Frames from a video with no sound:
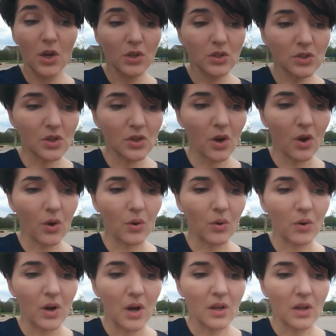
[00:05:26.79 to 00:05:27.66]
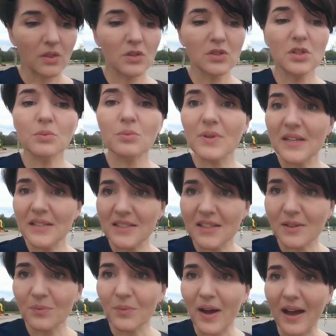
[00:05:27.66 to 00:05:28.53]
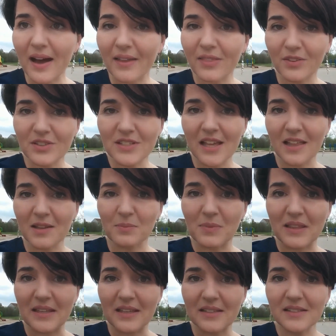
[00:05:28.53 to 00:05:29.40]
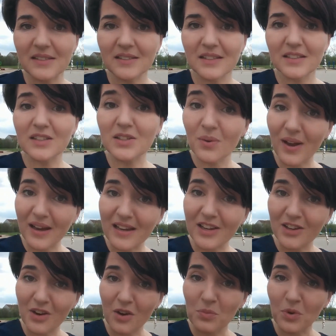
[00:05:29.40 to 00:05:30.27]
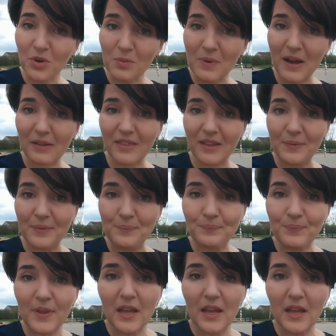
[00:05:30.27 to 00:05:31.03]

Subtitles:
So there's a reason why they're telling me this, so I can know more about them.